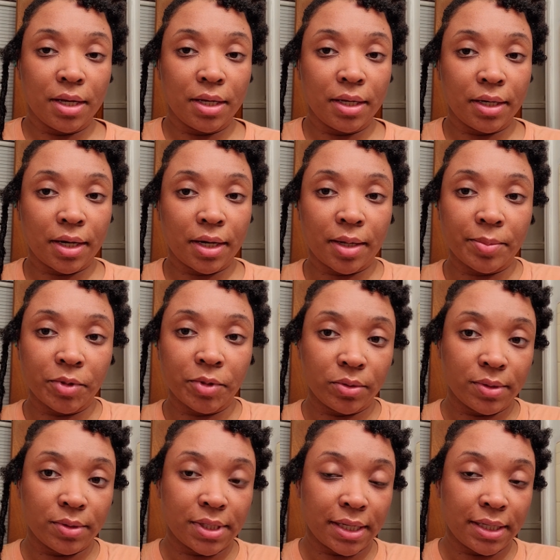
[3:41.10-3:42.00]
Now I'm
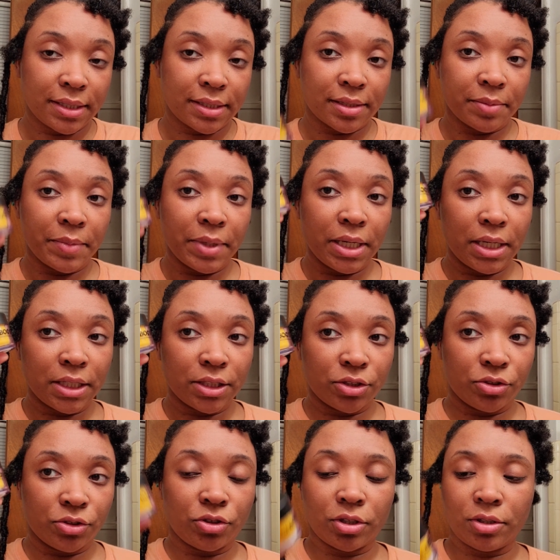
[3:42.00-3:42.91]
gonna take some edge
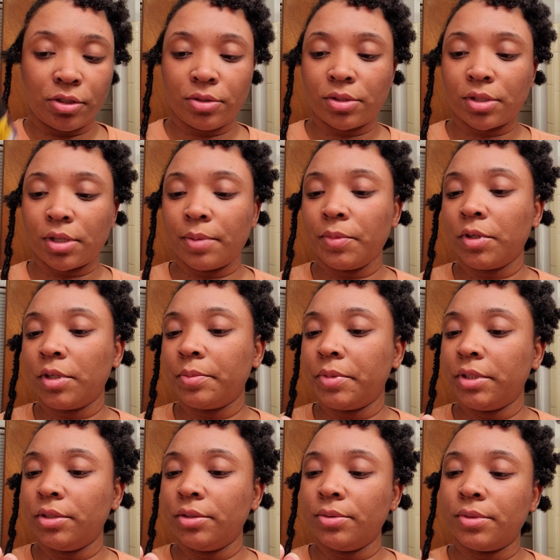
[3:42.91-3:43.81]
controllers. I'm gonna
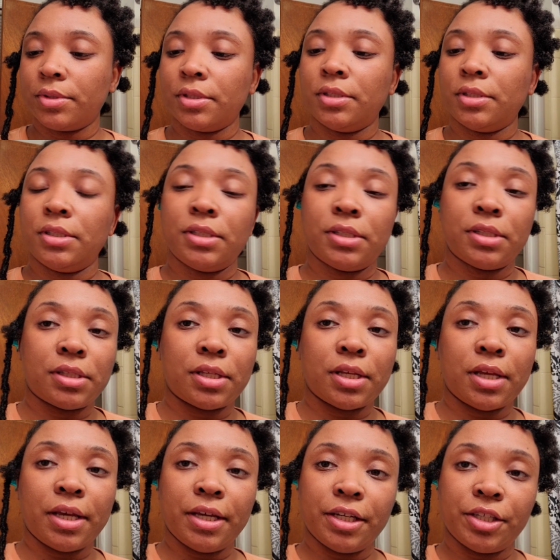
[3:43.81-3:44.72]
be using this
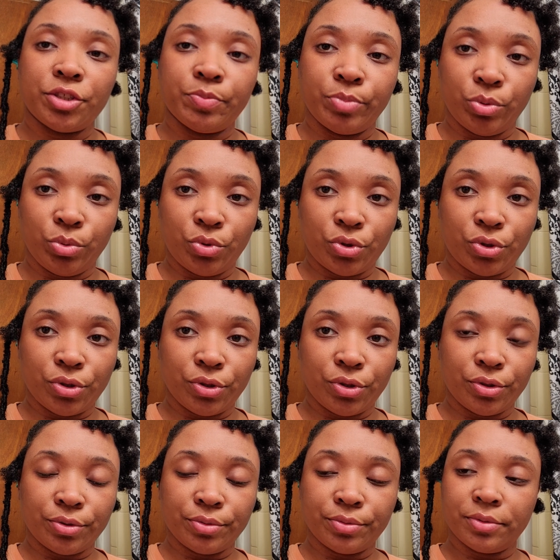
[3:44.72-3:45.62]
edge booster.
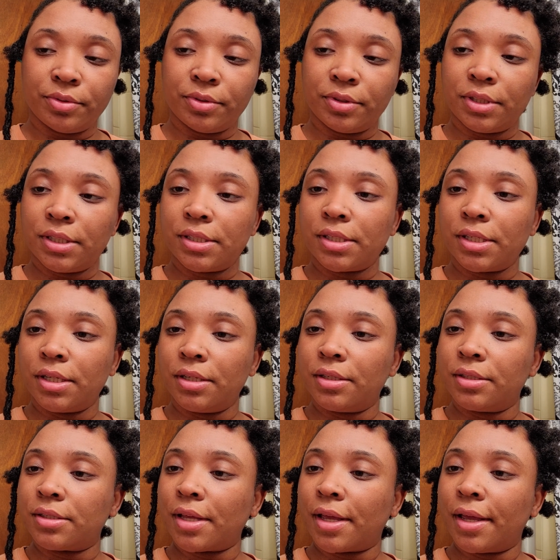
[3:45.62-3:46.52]
This
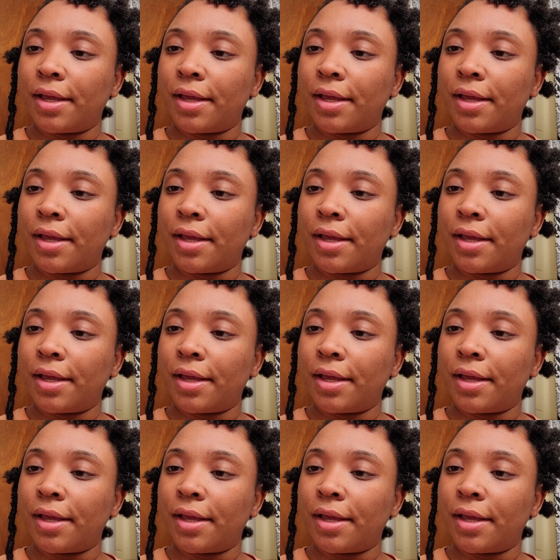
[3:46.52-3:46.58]
is